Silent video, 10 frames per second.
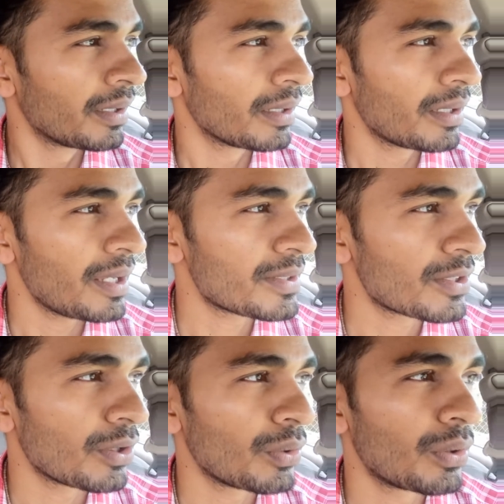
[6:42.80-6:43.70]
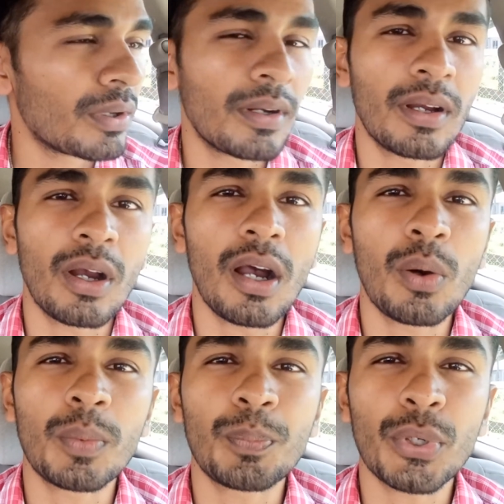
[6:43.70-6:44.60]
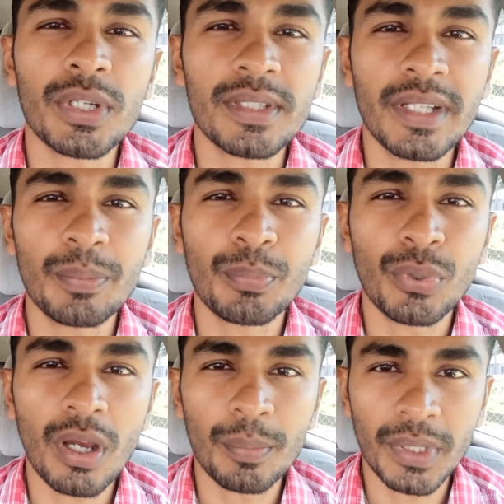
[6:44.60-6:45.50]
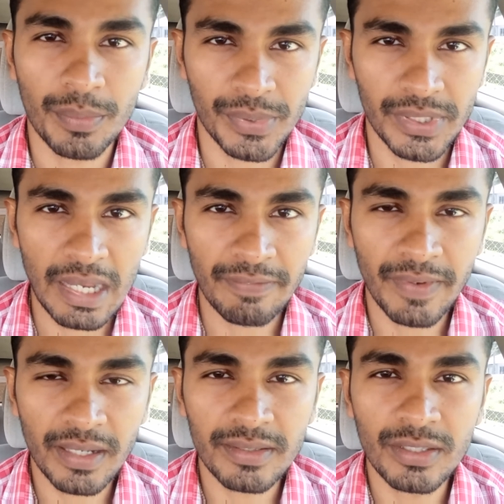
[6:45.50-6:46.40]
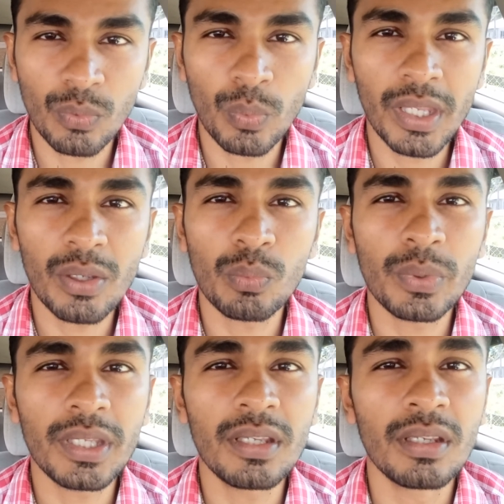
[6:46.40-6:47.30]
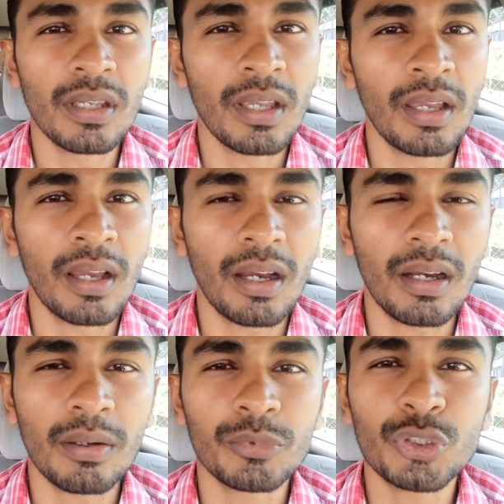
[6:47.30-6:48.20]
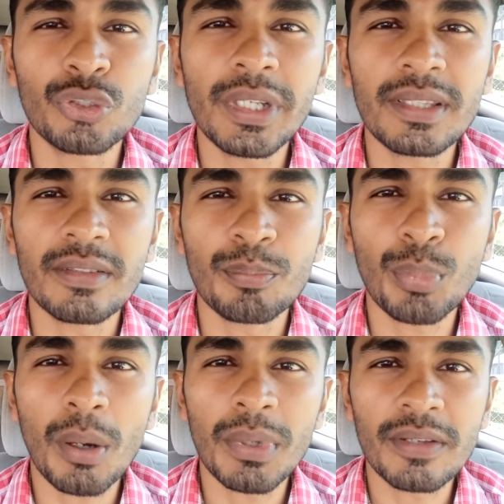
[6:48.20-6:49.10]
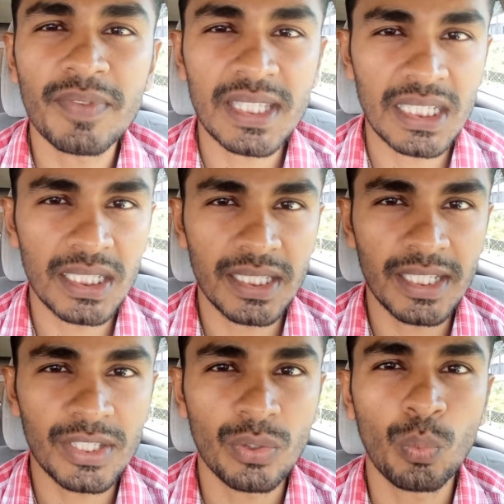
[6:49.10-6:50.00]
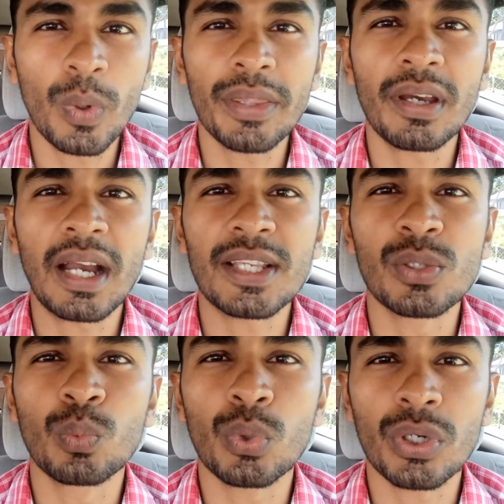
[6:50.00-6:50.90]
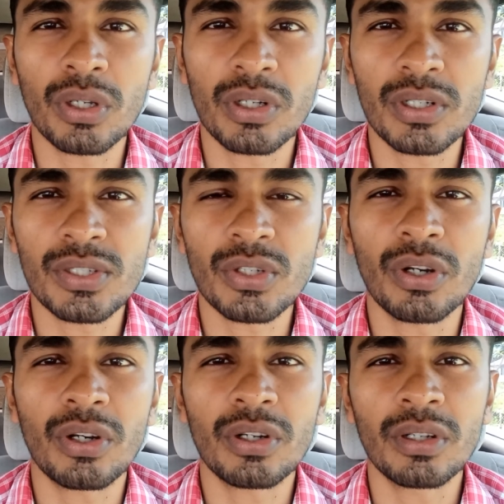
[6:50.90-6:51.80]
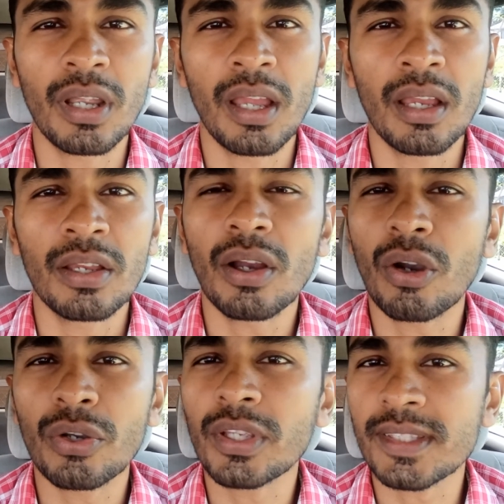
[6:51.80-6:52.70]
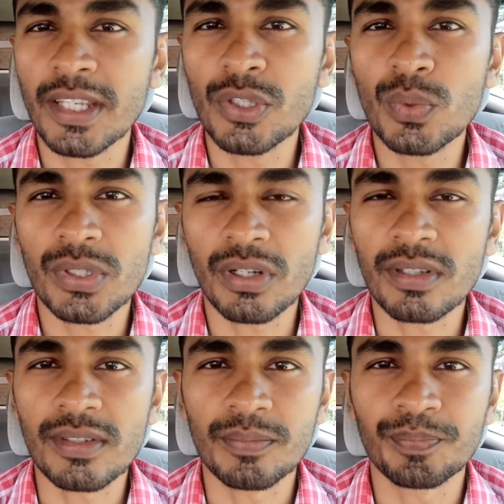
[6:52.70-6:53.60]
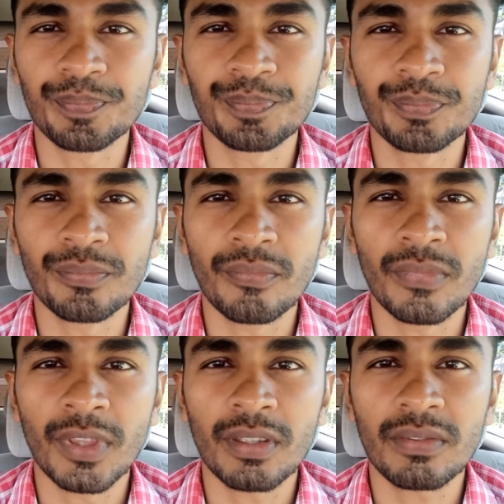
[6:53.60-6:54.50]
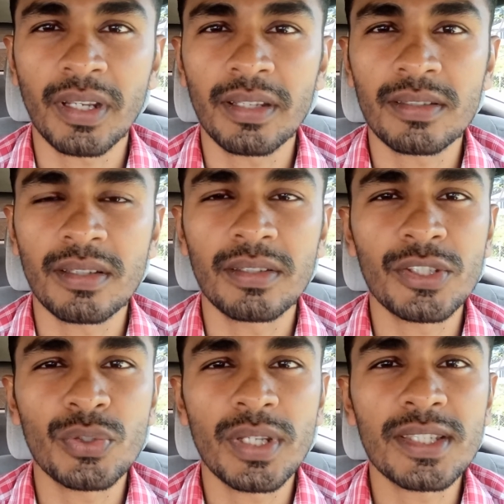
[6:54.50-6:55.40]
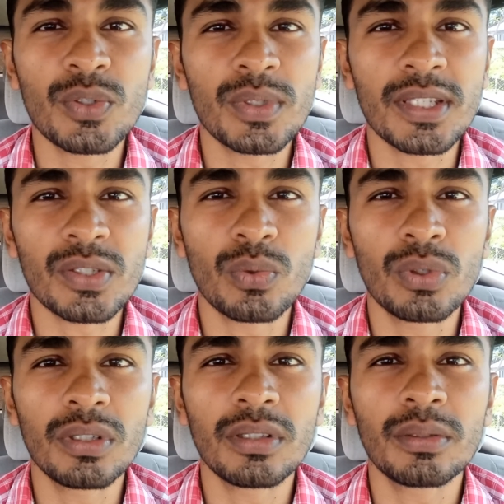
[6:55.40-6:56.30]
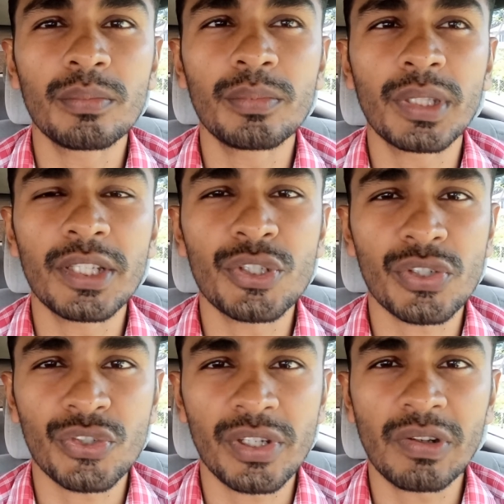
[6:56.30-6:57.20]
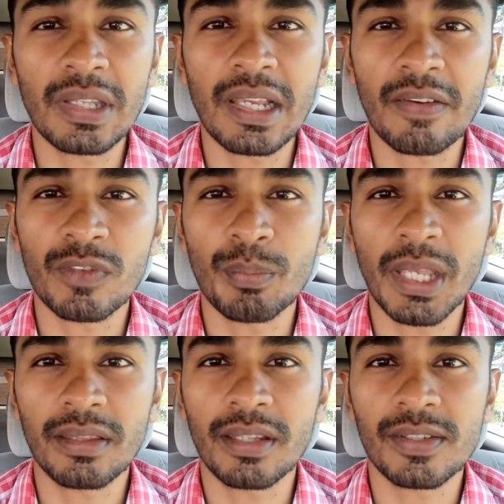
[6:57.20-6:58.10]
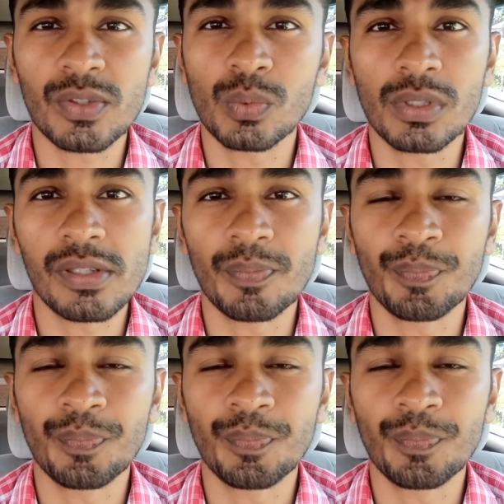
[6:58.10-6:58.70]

Okay, so our personal problems affect the way we treat public facilities, whether as workers or you can say users, right? The students use the school, but teachers generally they have to maintain the schools.